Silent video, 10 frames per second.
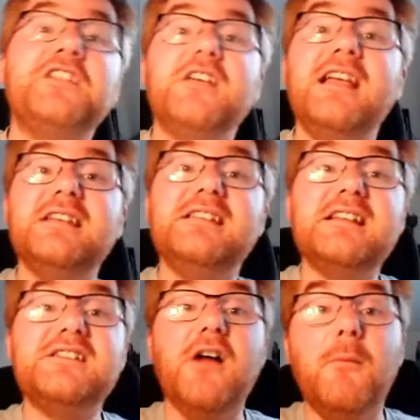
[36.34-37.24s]
So here's an
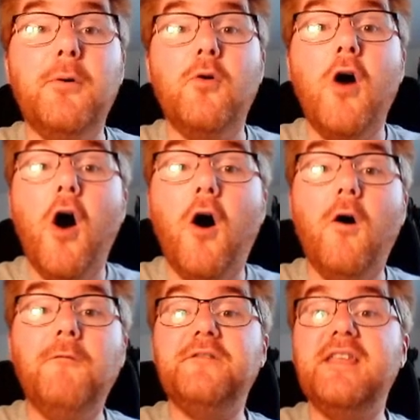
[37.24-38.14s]
example
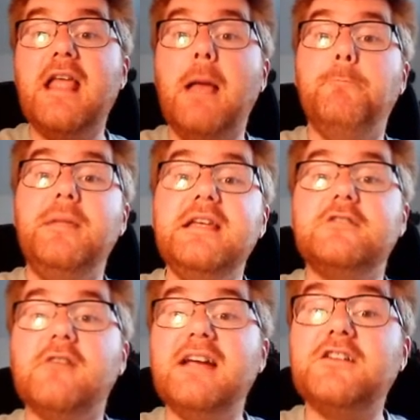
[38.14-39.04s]
of the B
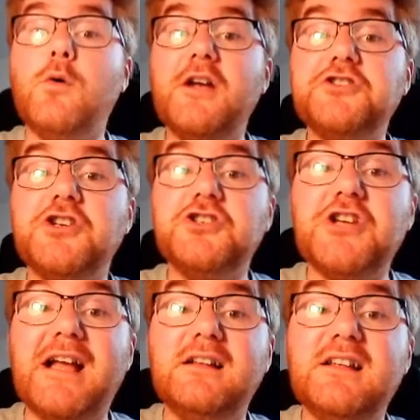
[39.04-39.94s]
grade question
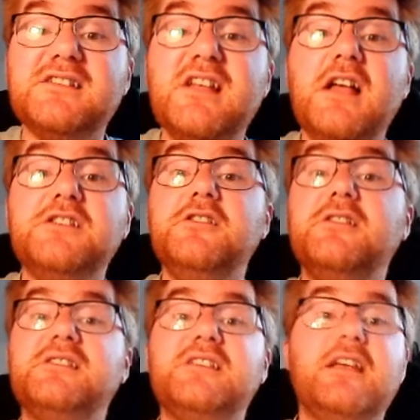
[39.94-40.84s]
checklist. So
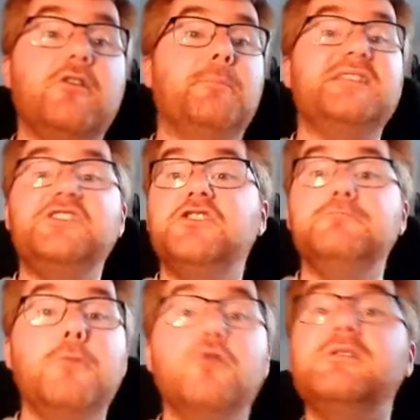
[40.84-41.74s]
you can see you've got percentage
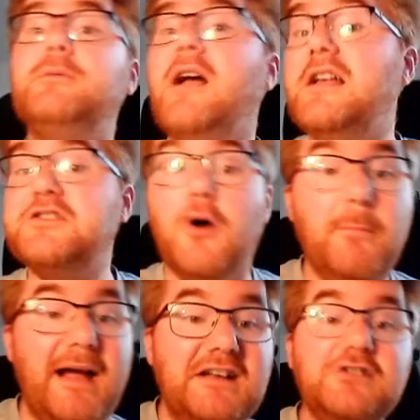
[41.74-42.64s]
multipliers,
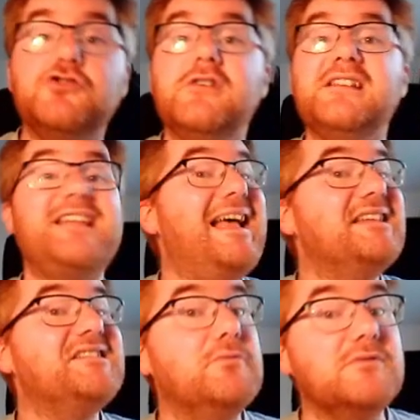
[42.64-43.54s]
compound interest,
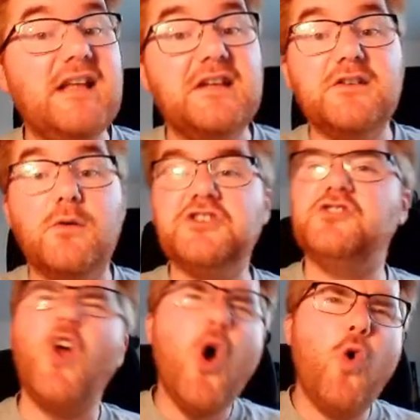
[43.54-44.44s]
simultaneous
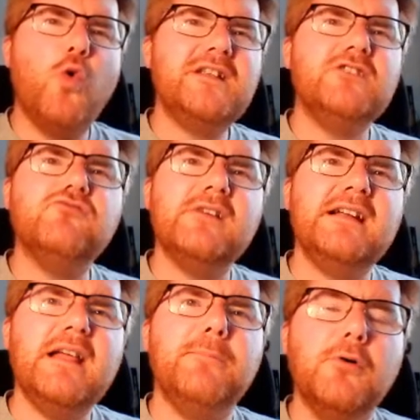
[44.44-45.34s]
equations, all these
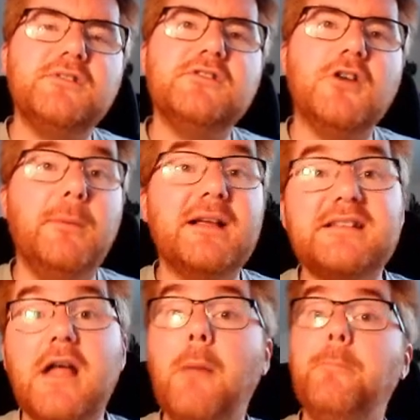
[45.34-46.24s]
really important
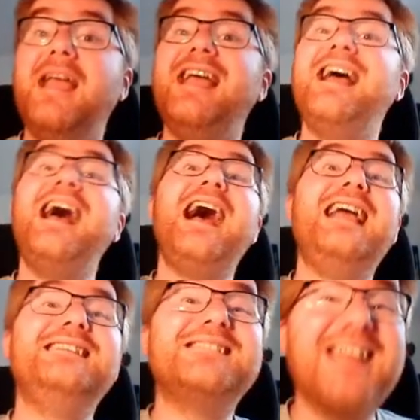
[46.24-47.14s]
topics that appear
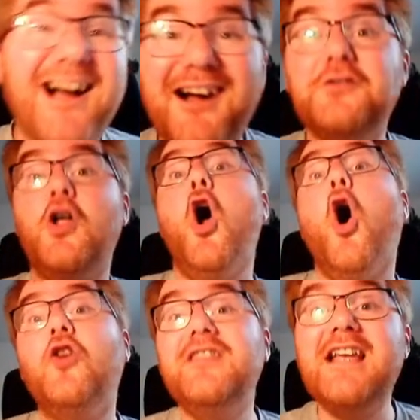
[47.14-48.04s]
a ton
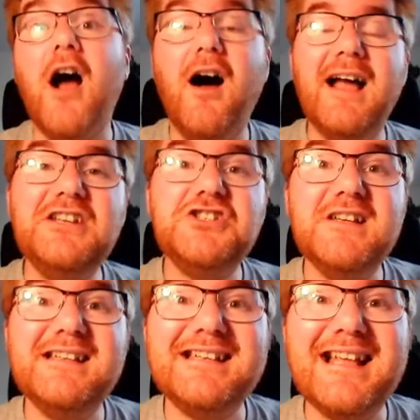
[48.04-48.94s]
on the I
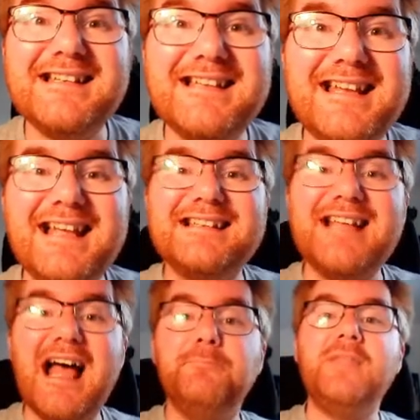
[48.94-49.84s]
G C S E
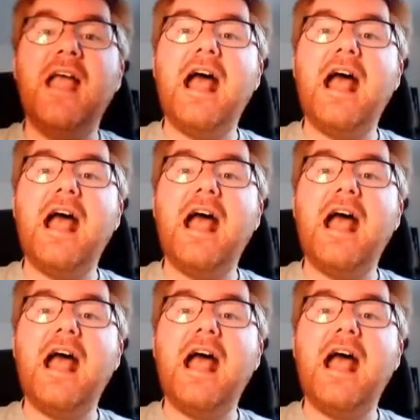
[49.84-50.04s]
exam.